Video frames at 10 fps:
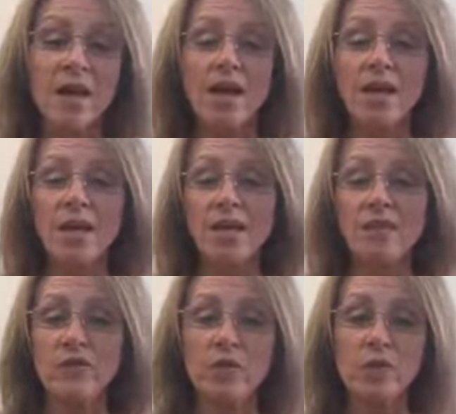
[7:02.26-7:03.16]
and
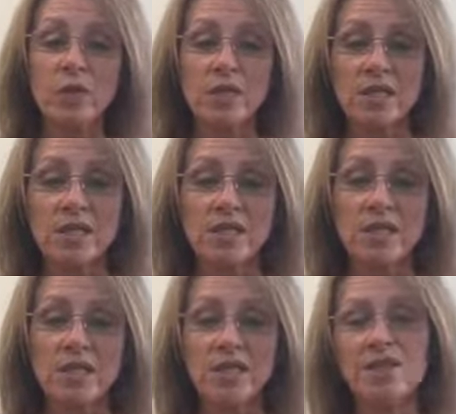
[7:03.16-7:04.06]
if you do it
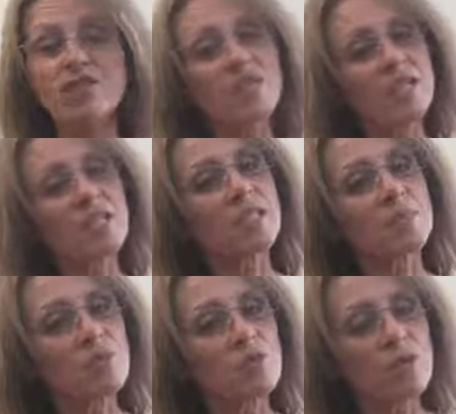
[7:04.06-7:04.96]
consistently, you're going to get
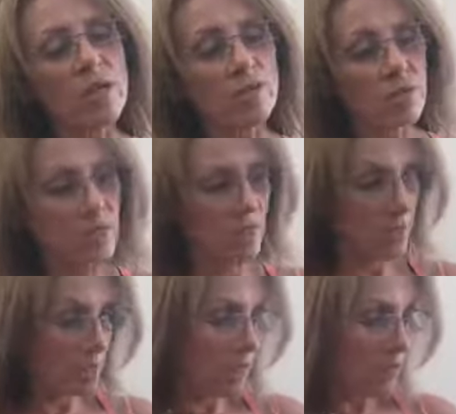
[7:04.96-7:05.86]
some great
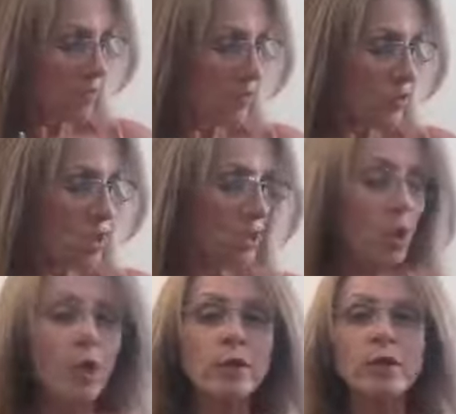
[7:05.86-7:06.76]
results. You can
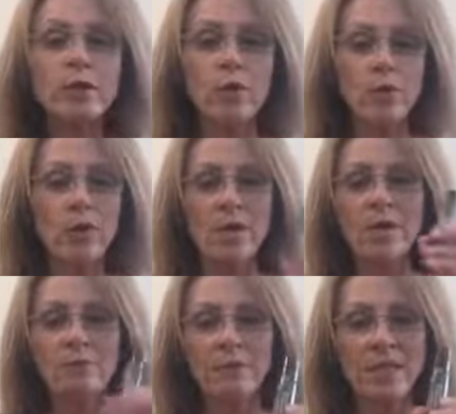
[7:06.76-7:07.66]
also
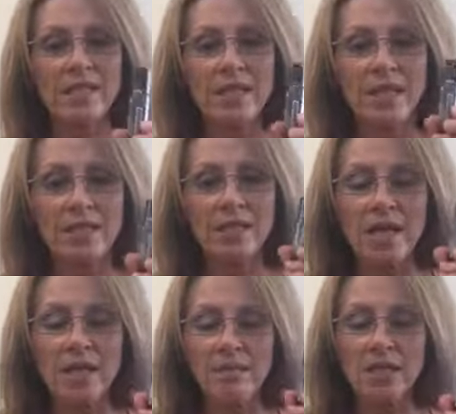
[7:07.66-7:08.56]
blend it in an
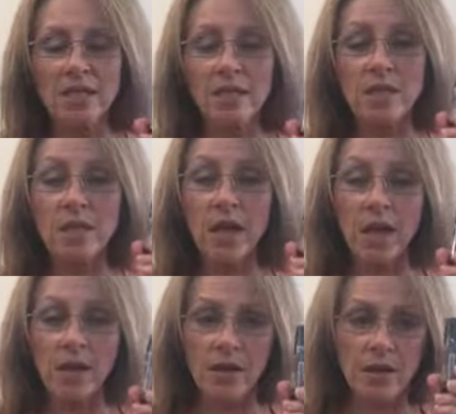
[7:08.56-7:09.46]
empty
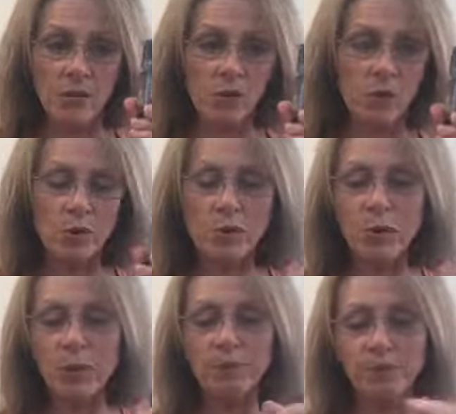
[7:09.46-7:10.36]
roller
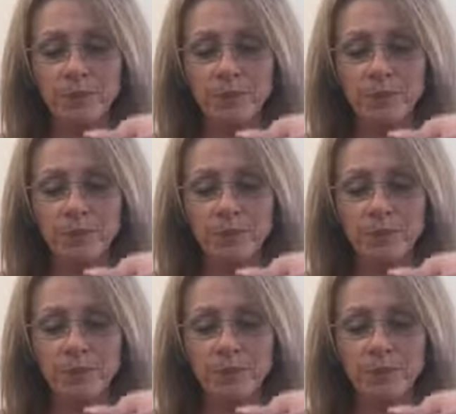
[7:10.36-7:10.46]
ball,